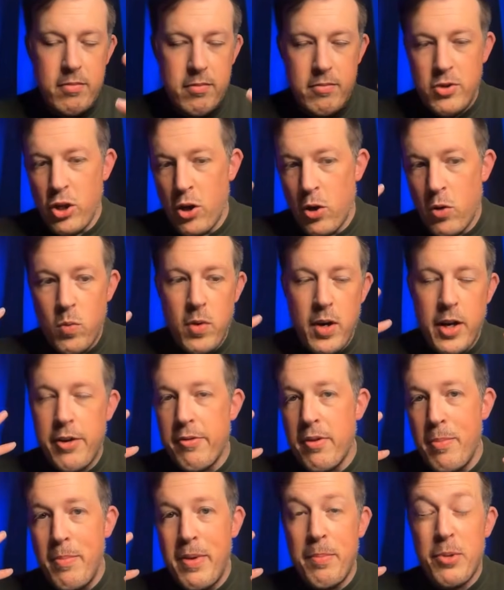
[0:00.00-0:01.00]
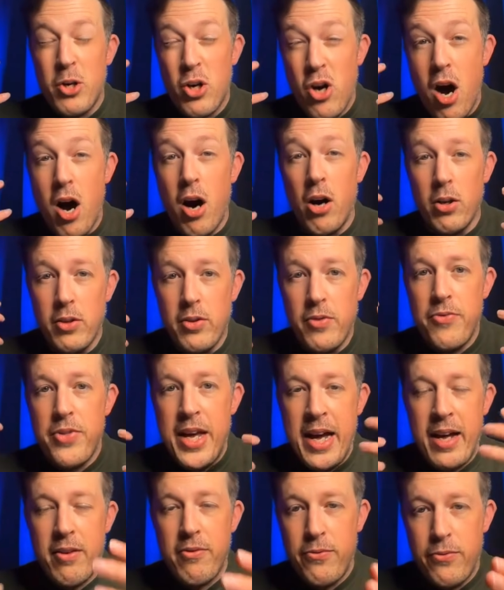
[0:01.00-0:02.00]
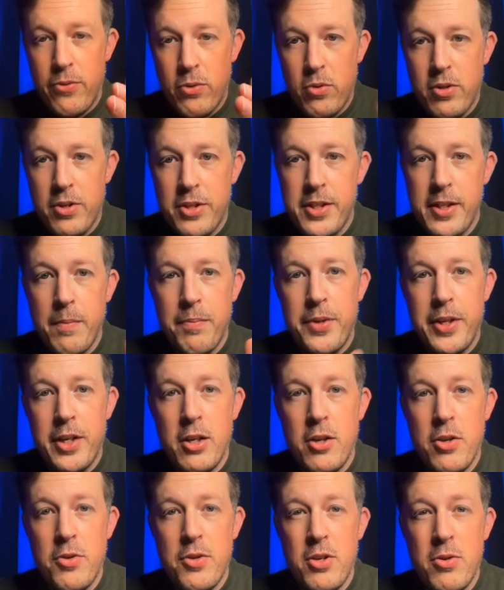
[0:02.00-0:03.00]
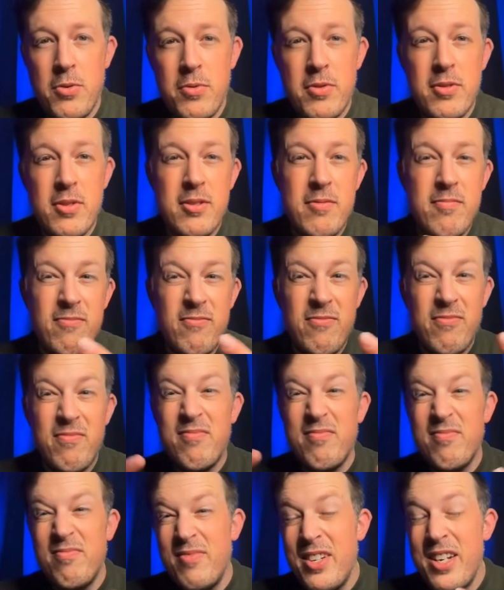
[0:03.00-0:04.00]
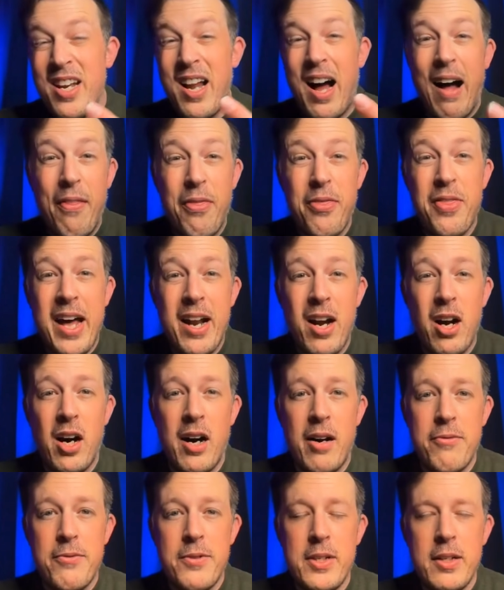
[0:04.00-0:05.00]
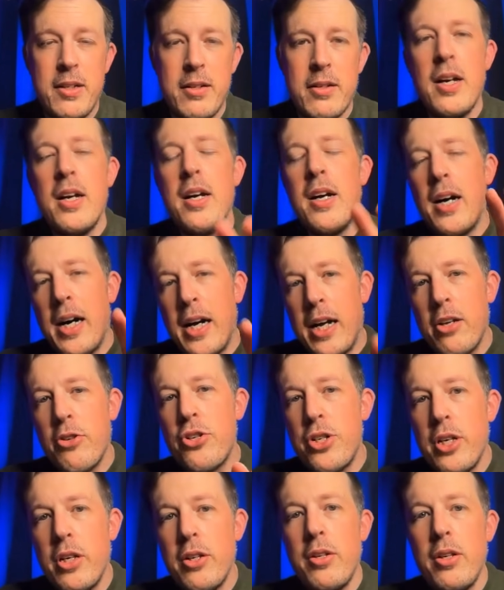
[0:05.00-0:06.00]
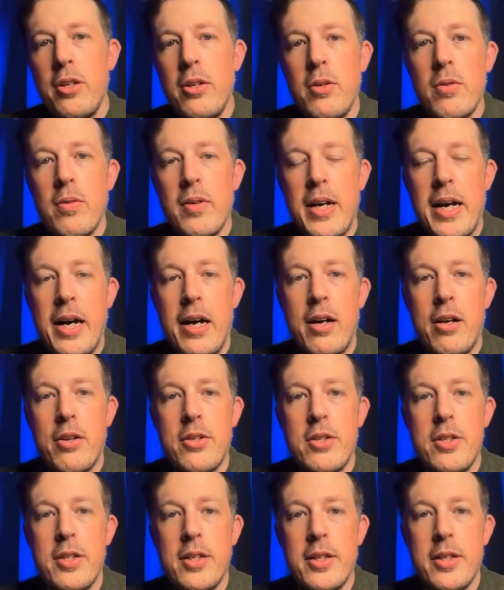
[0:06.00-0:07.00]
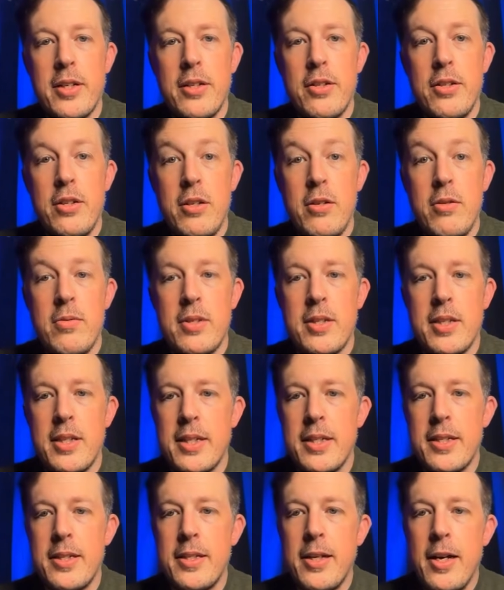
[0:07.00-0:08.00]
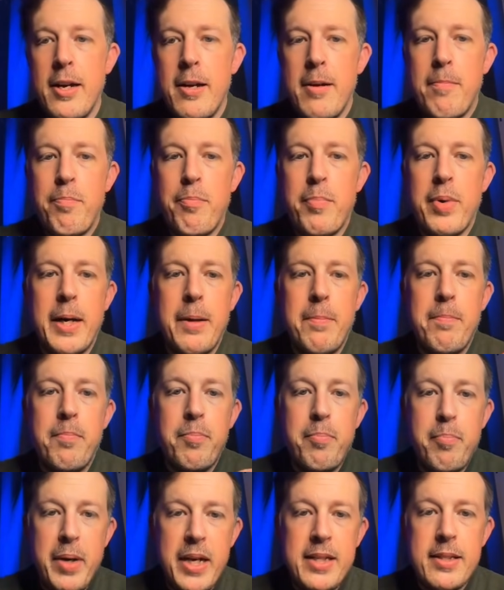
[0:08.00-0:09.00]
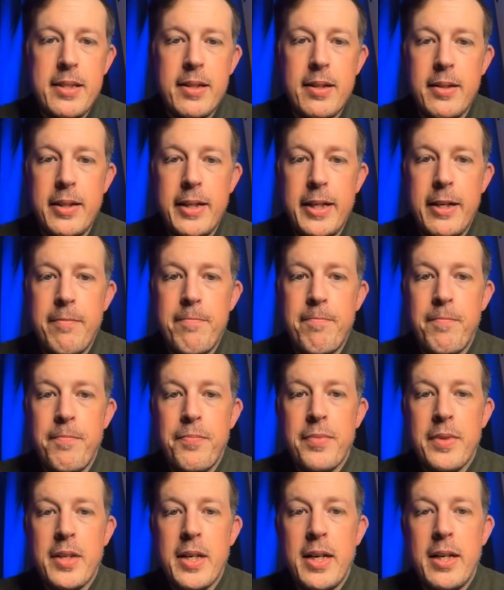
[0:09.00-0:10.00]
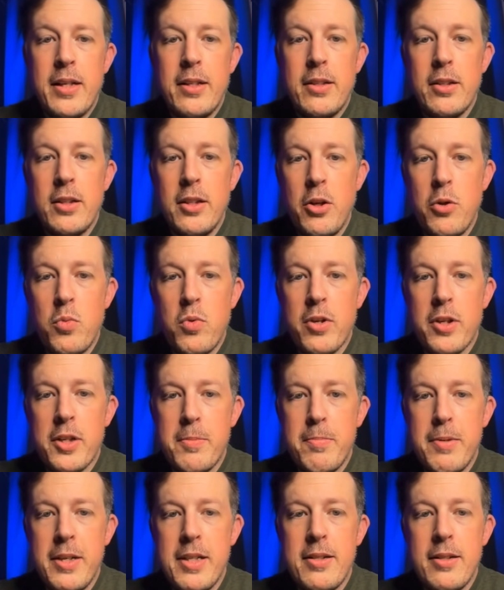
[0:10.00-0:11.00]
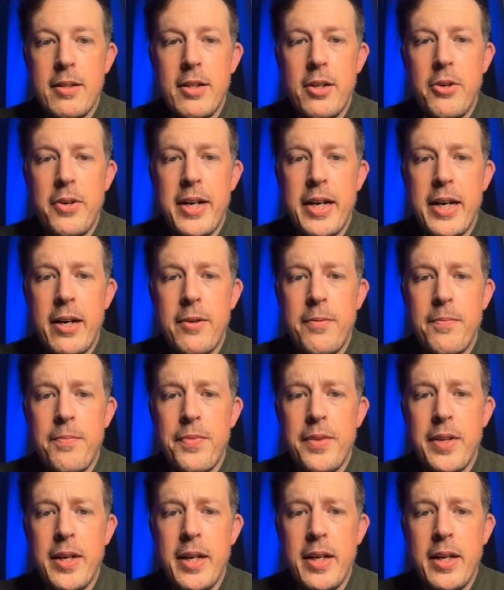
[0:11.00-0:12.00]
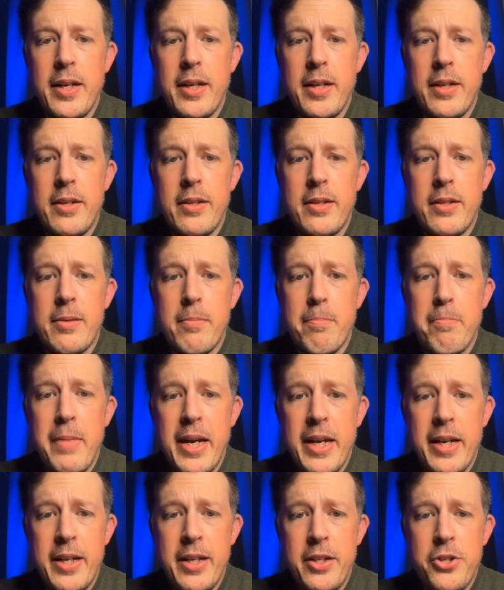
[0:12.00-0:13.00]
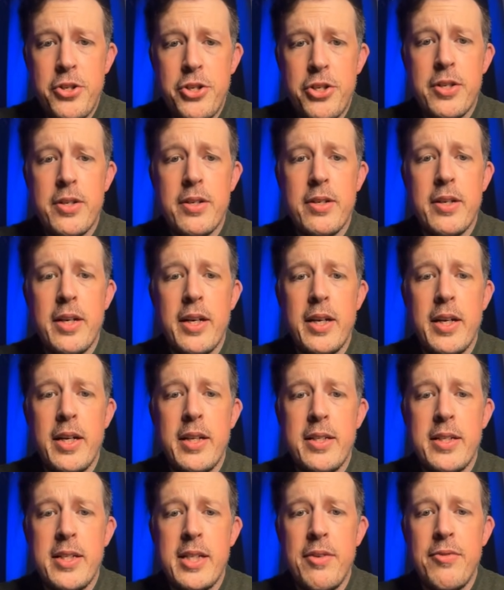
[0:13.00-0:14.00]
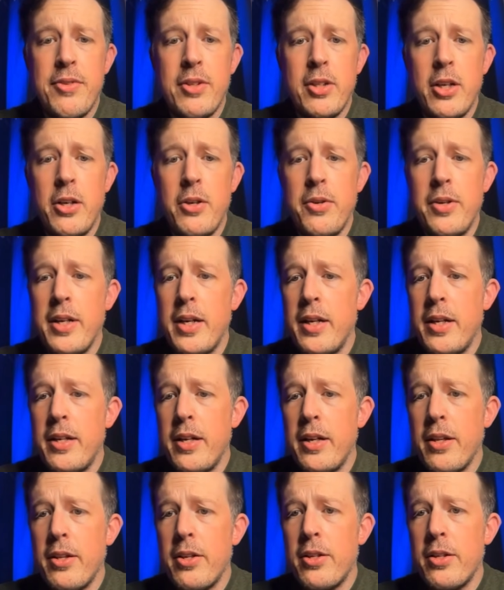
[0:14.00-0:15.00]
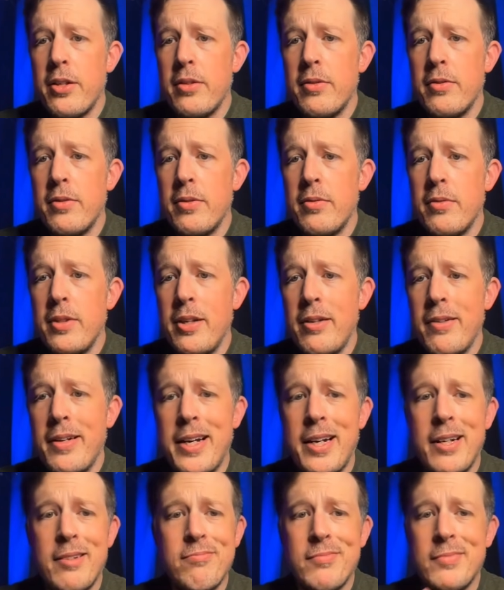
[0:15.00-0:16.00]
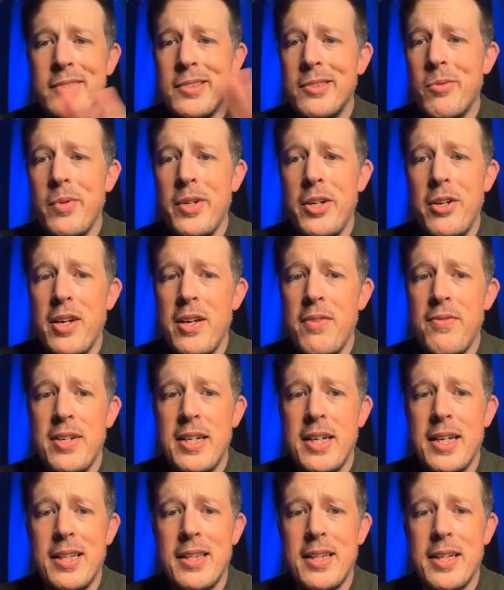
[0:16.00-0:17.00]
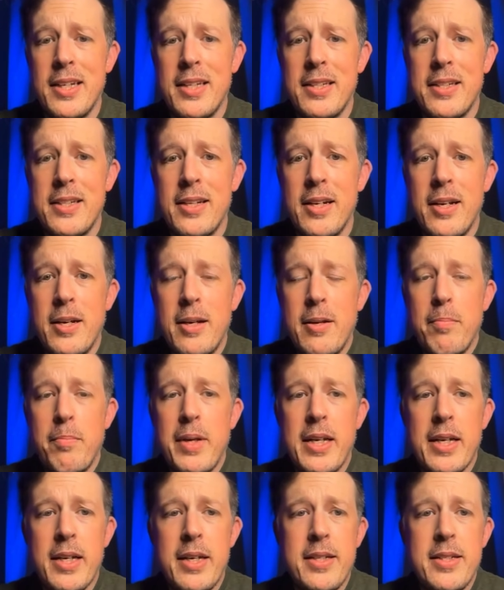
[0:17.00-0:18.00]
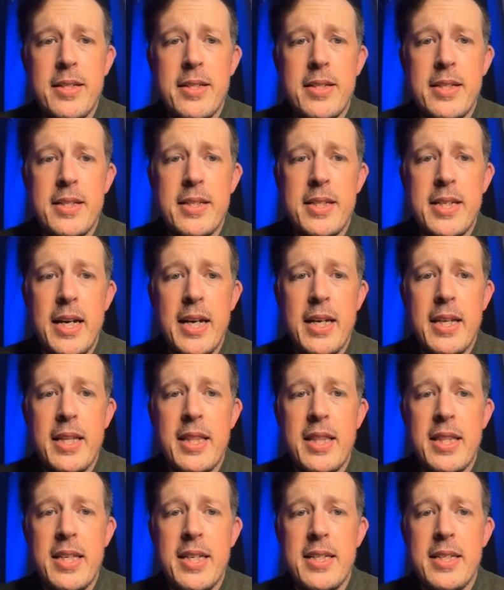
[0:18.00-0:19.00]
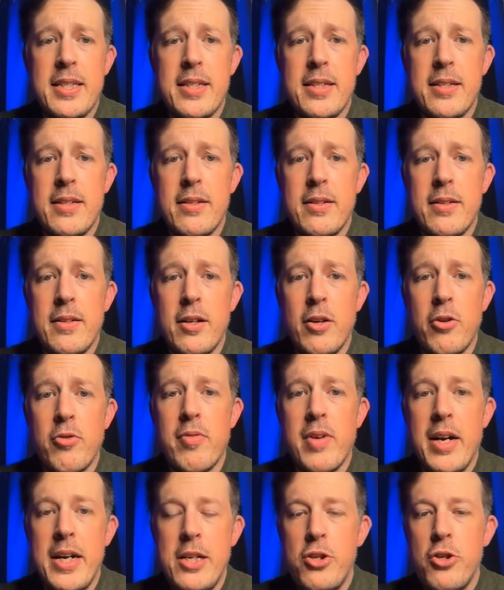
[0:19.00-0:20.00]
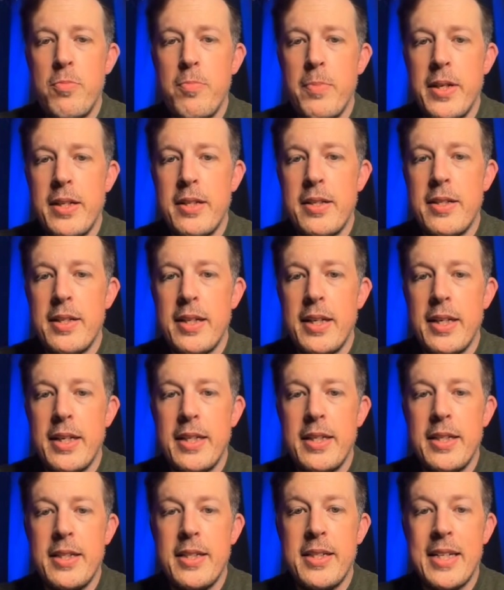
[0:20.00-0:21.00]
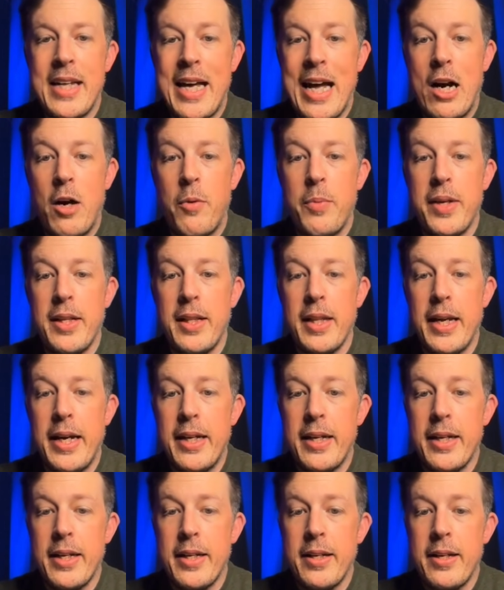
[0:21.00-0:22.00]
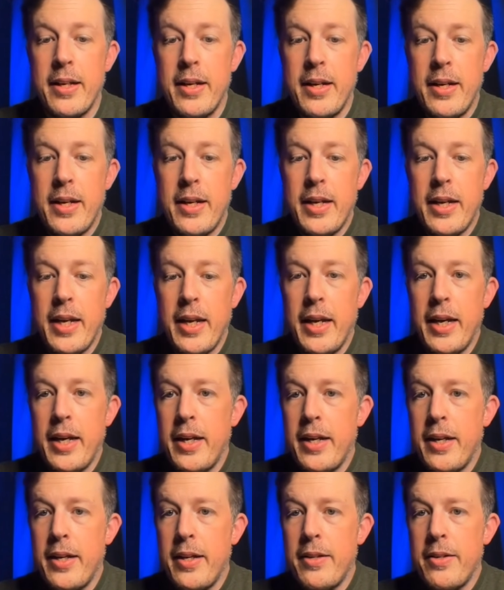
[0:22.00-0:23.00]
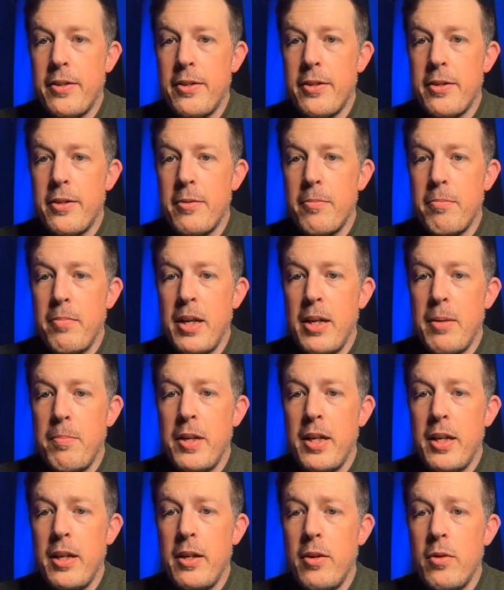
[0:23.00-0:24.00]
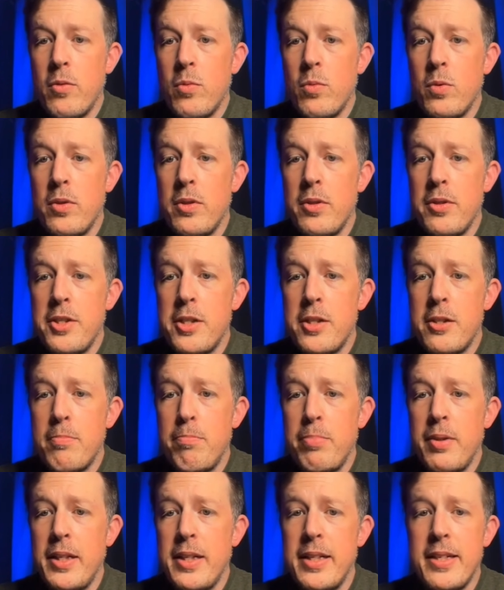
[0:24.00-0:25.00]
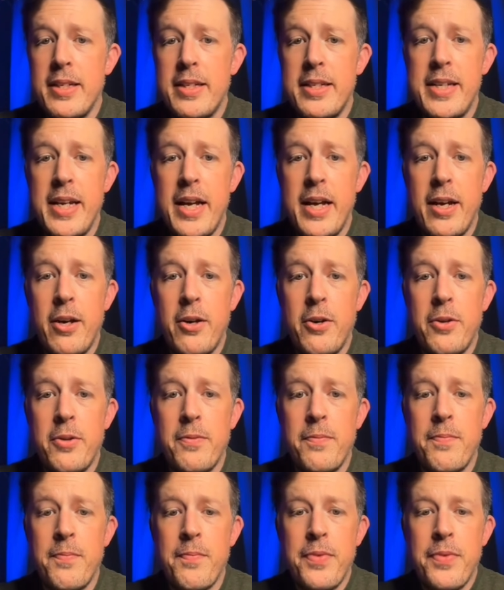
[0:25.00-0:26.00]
don't want to remember all of that for something you use not that often, I'll show you how to use this. But basically, load workspace loadout and manage and save and load another loadout. We don't even need these because say this arrangement is how we like it. And maybe we'll split down